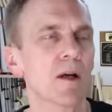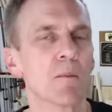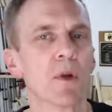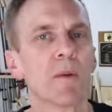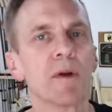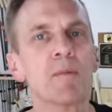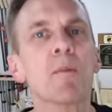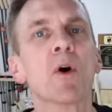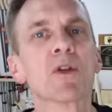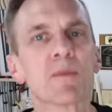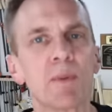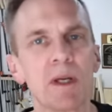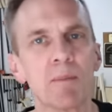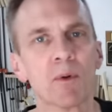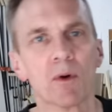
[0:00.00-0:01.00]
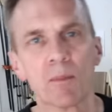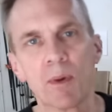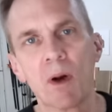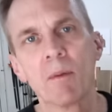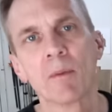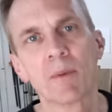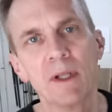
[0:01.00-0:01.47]
probably most people are
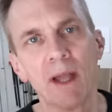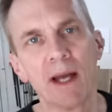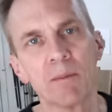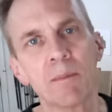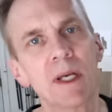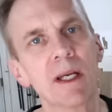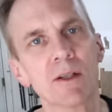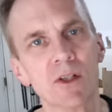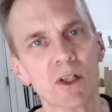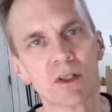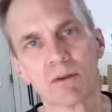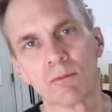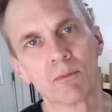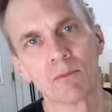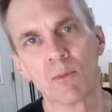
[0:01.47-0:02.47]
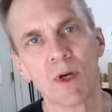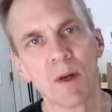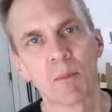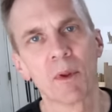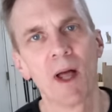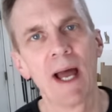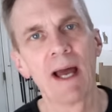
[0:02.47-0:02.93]
probably like me and just
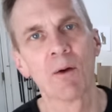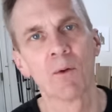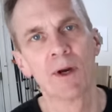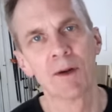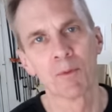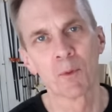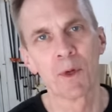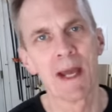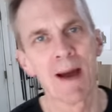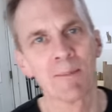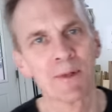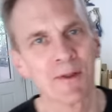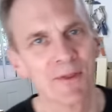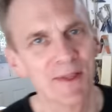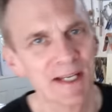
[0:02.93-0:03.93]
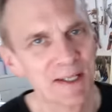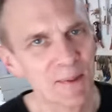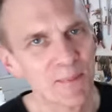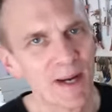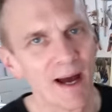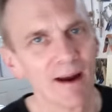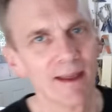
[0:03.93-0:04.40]
reapply it whenever we happen to think
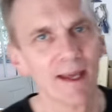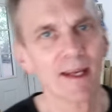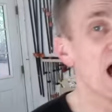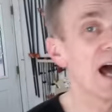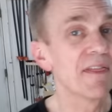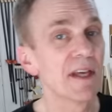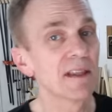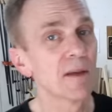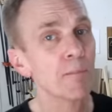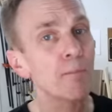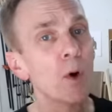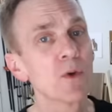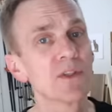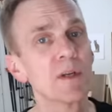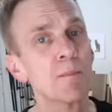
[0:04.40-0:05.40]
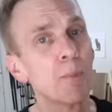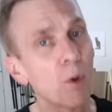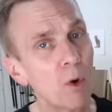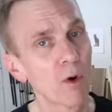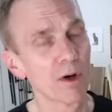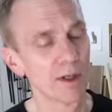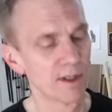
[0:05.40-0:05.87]
about it. I think the most
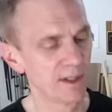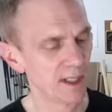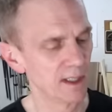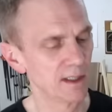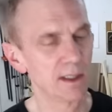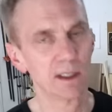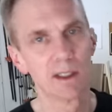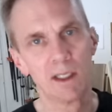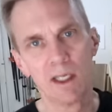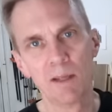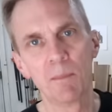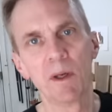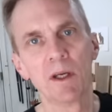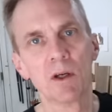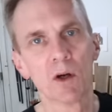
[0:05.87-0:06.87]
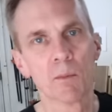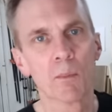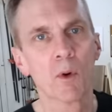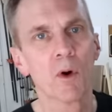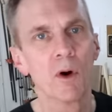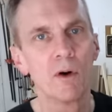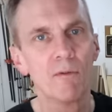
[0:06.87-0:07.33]
important thing to keeping your
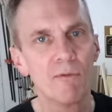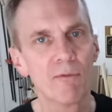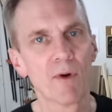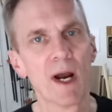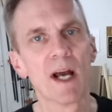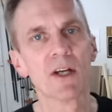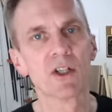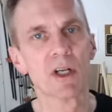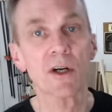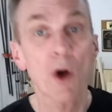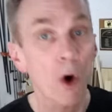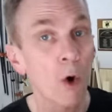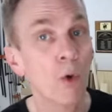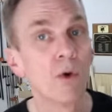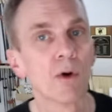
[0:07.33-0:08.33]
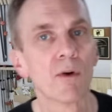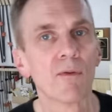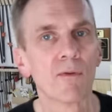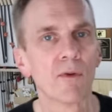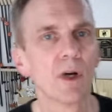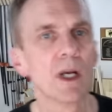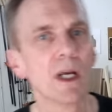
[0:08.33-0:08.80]
board fresh and
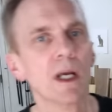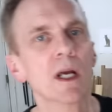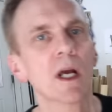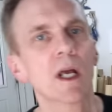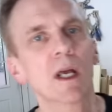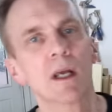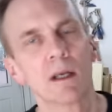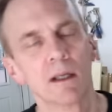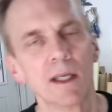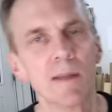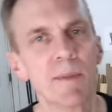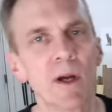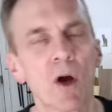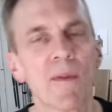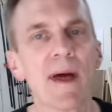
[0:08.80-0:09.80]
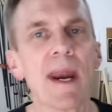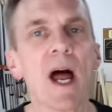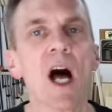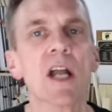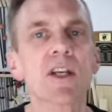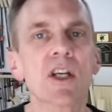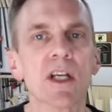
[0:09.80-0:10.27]
odor-free, keeping all that
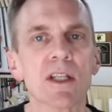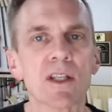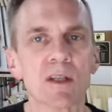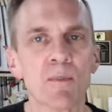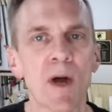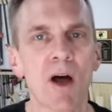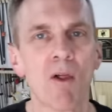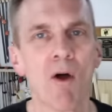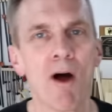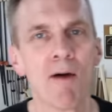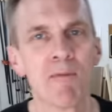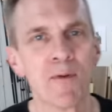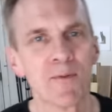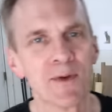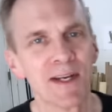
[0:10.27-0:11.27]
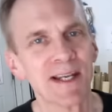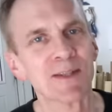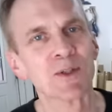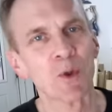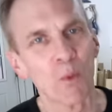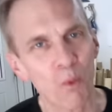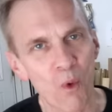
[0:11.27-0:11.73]
onion smell off of it,
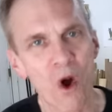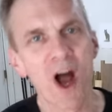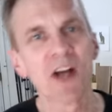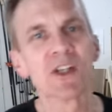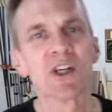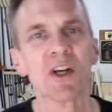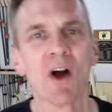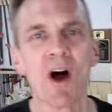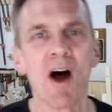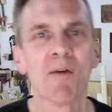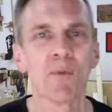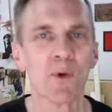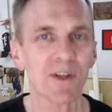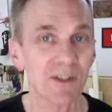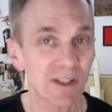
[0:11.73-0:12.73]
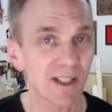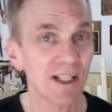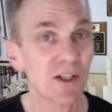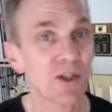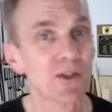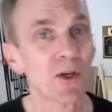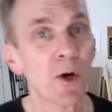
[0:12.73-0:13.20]
is to wash it off with
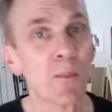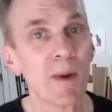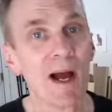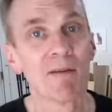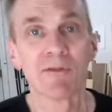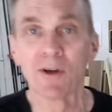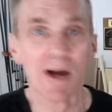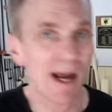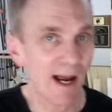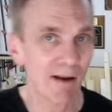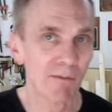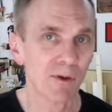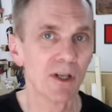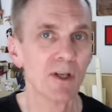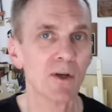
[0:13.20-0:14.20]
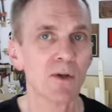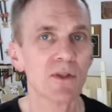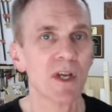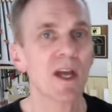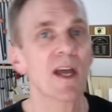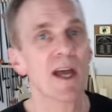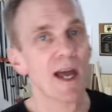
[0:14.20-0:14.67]
dish soap after every
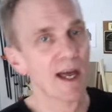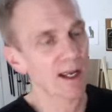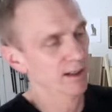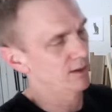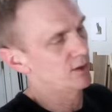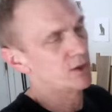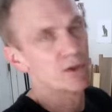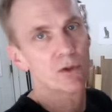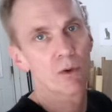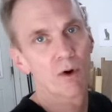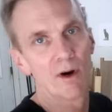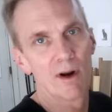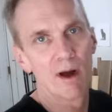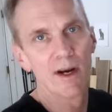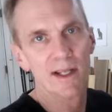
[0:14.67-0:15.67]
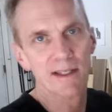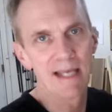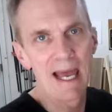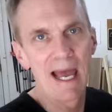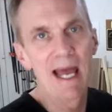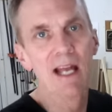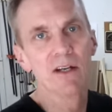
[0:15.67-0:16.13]
use and store it on its
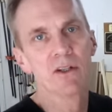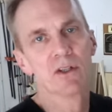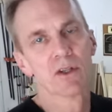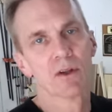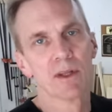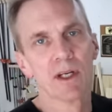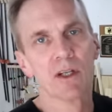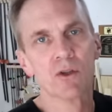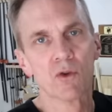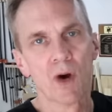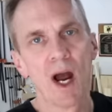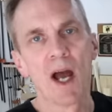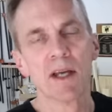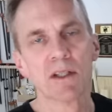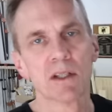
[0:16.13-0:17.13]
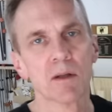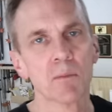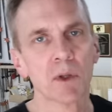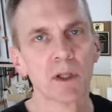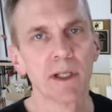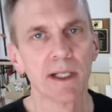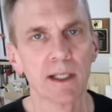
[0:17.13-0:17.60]
edge so that it dries
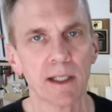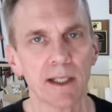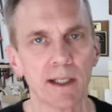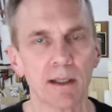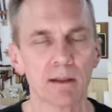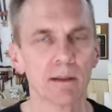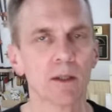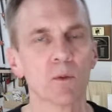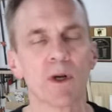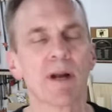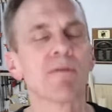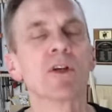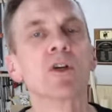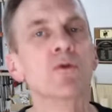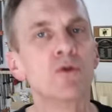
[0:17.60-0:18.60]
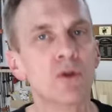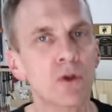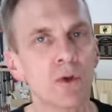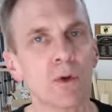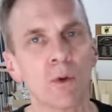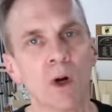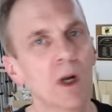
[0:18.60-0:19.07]
completely. And whatever you
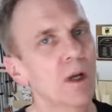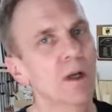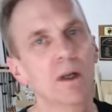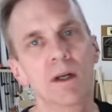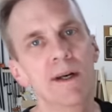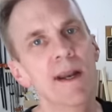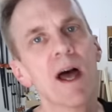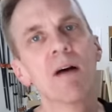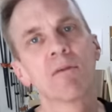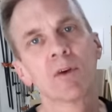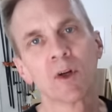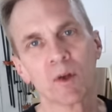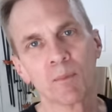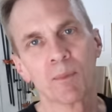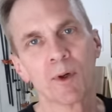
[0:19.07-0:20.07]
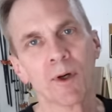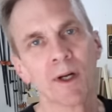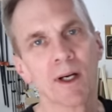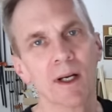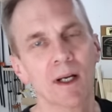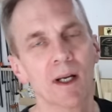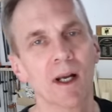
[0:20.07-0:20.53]
do, never
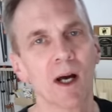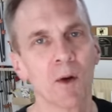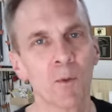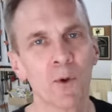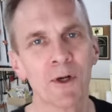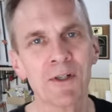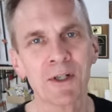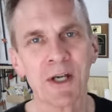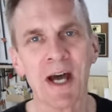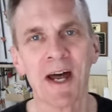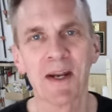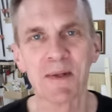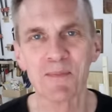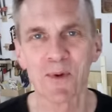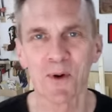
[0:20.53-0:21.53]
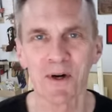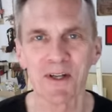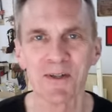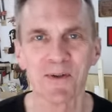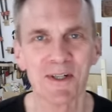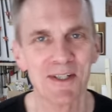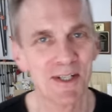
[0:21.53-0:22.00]
put a wooden cutting board into a